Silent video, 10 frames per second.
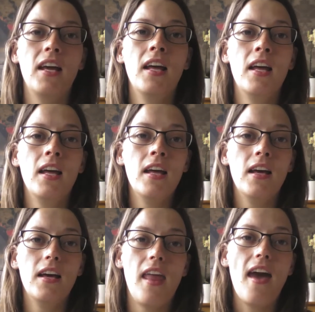
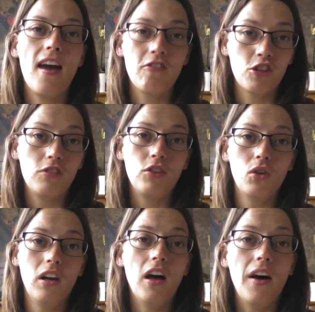an area of
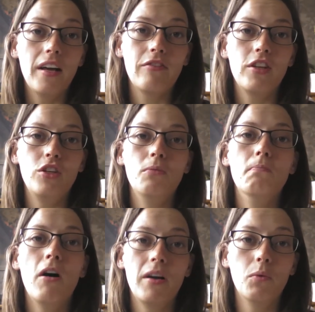your life that you
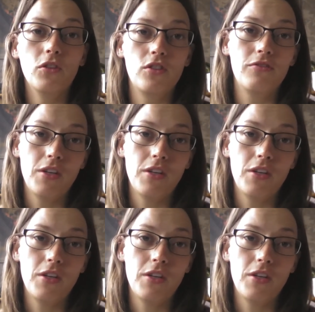might want to